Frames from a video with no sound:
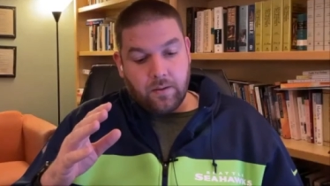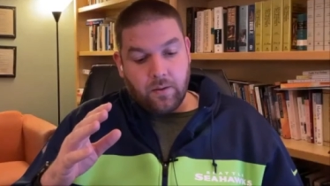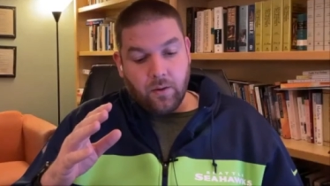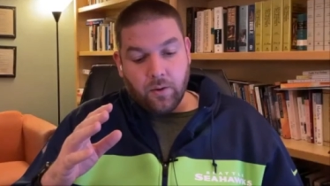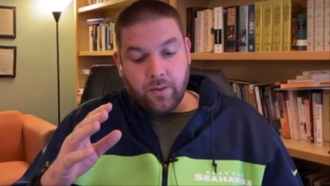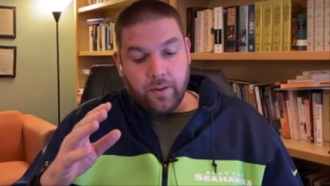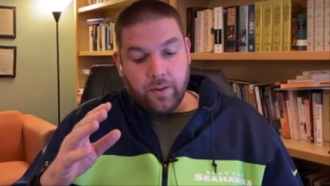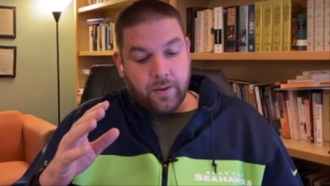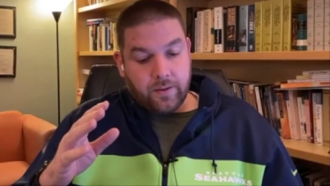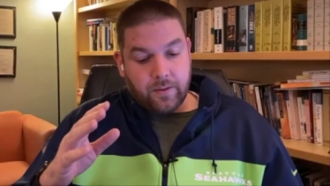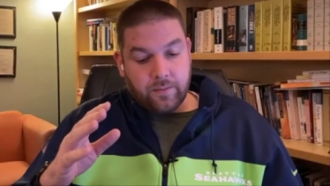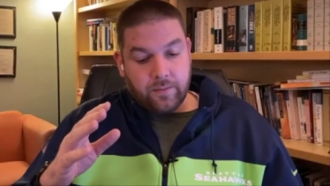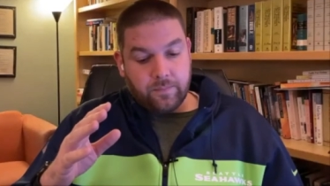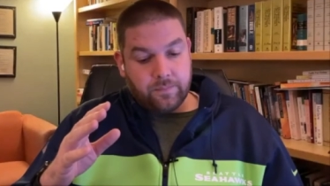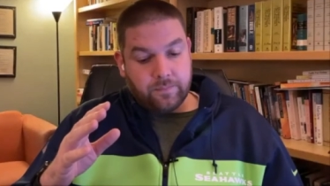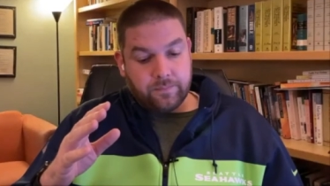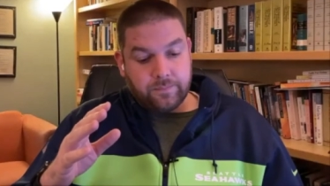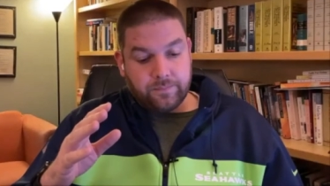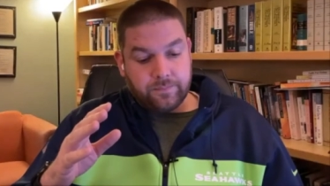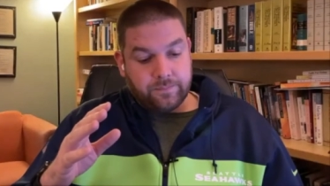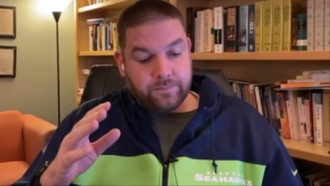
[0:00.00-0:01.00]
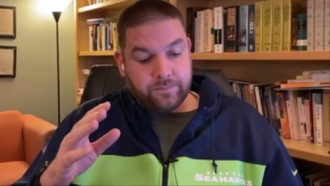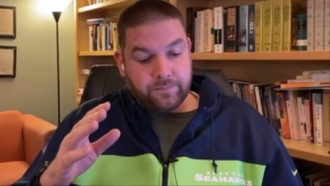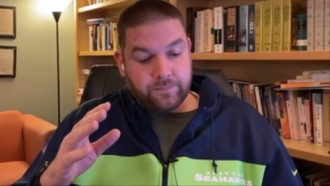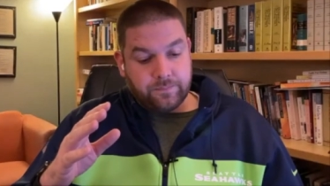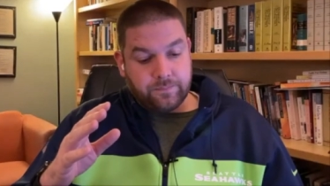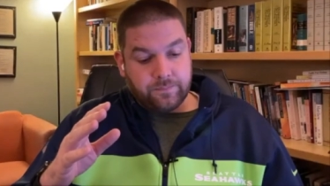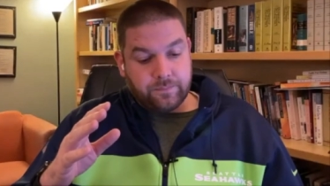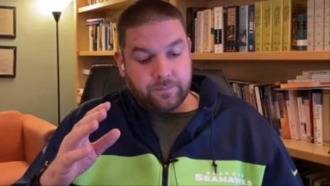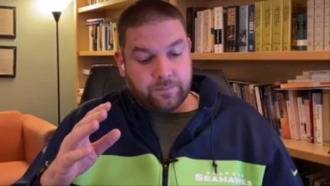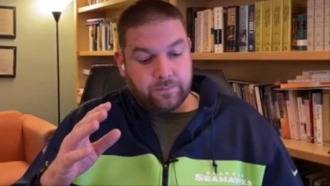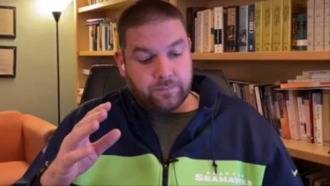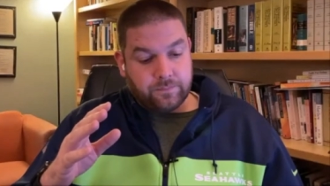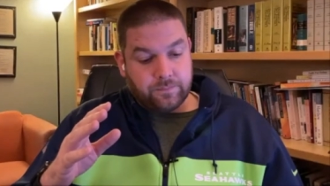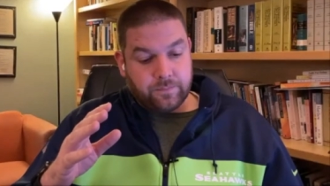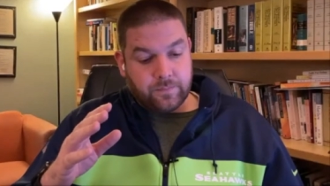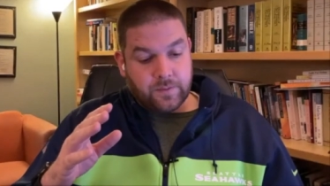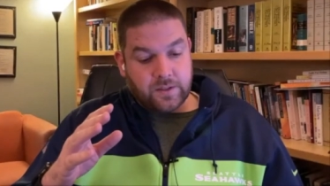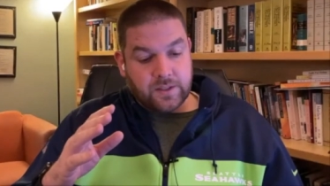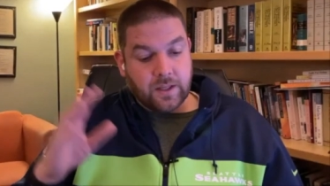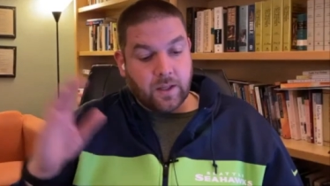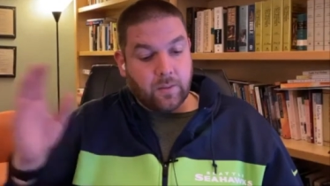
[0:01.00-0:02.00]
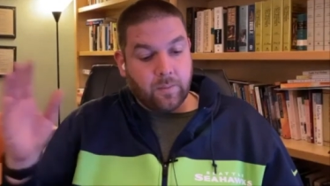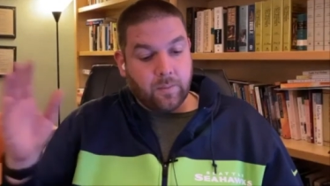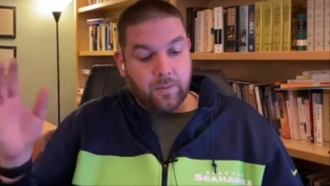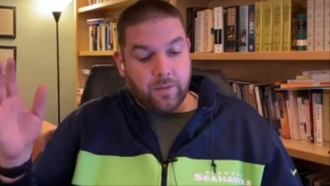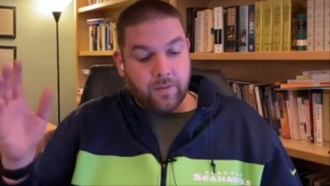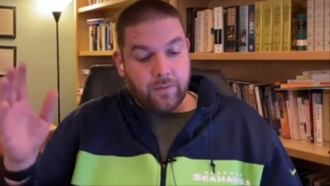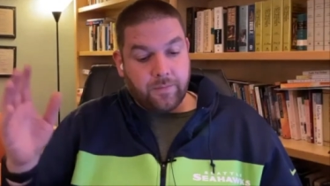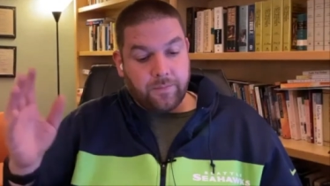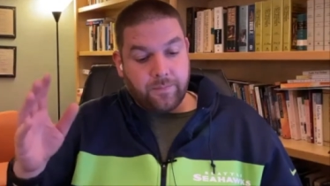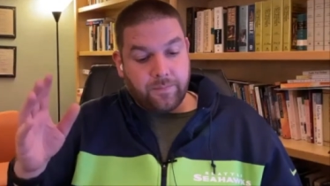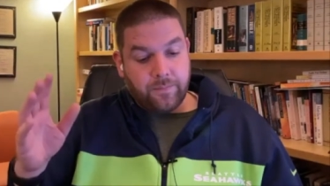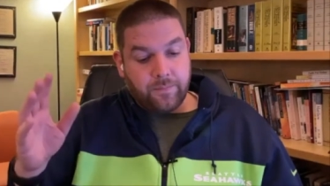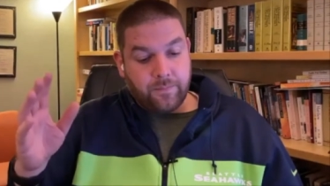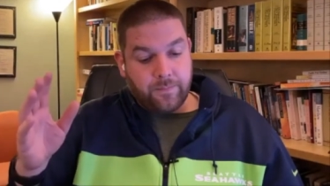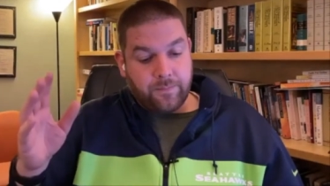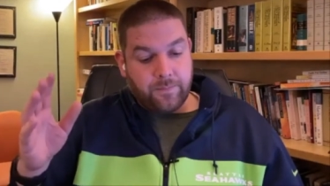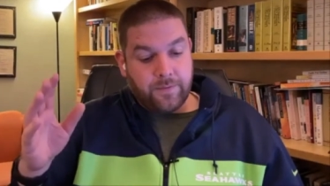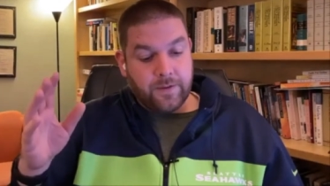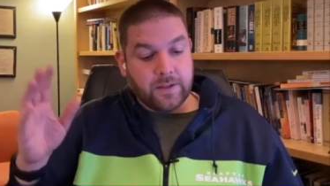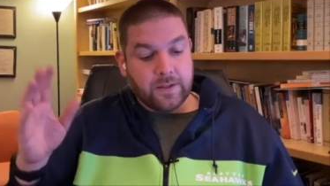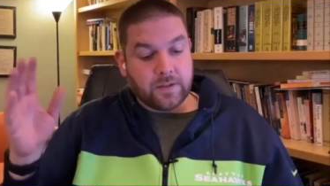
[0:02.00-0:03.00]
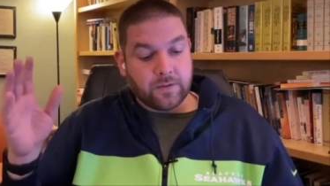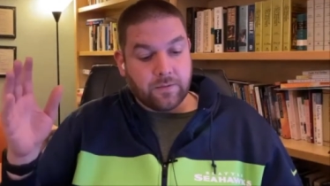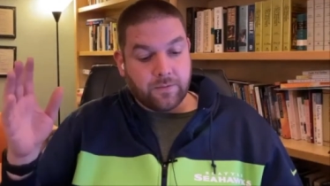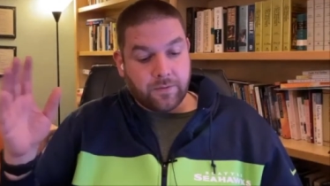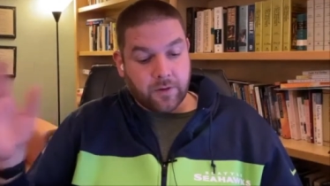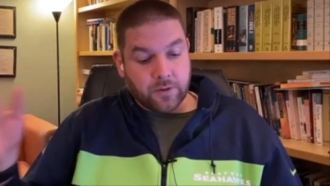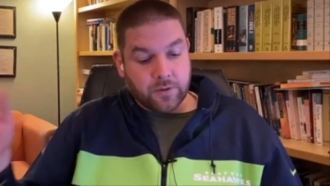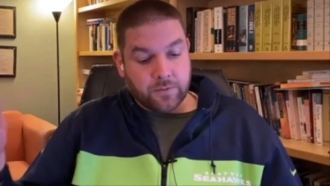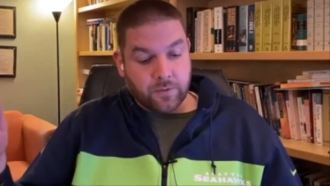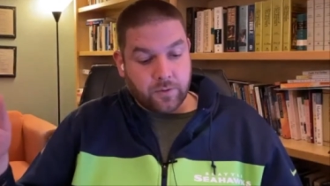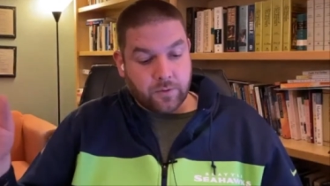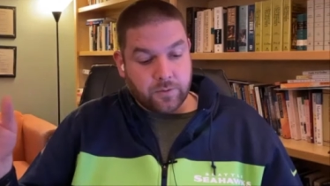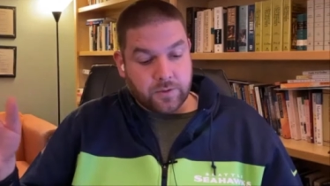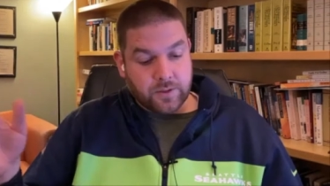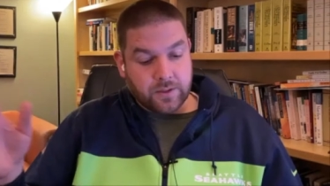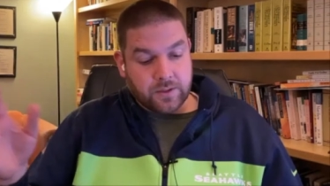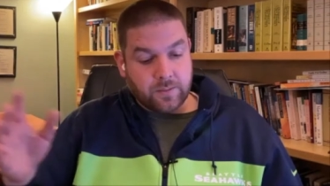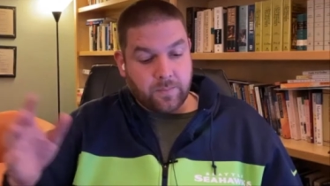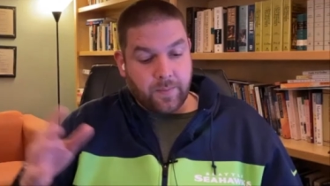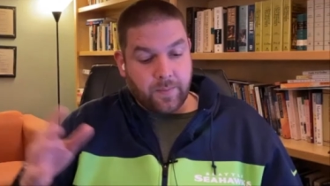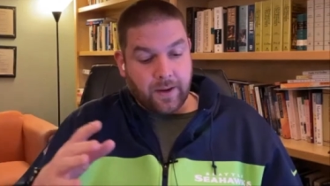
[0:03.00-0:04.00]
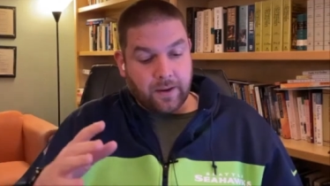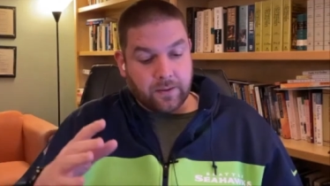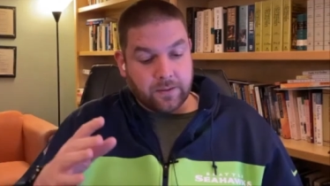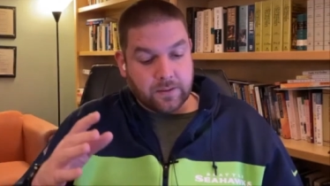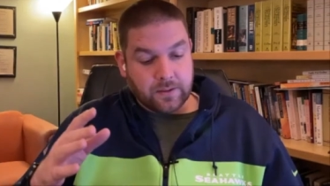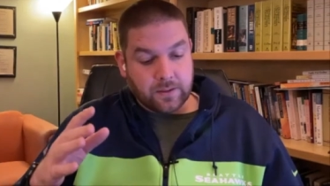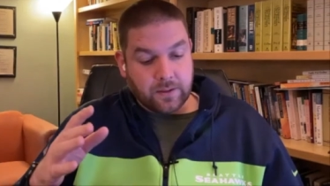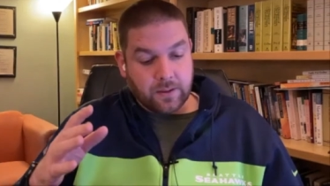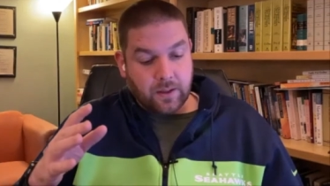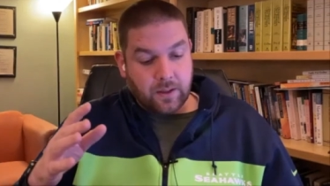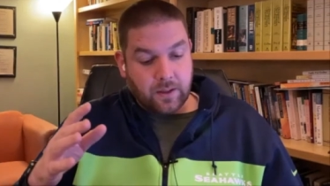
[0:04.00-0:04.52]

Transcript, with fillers: or the so the feast of first fruits is about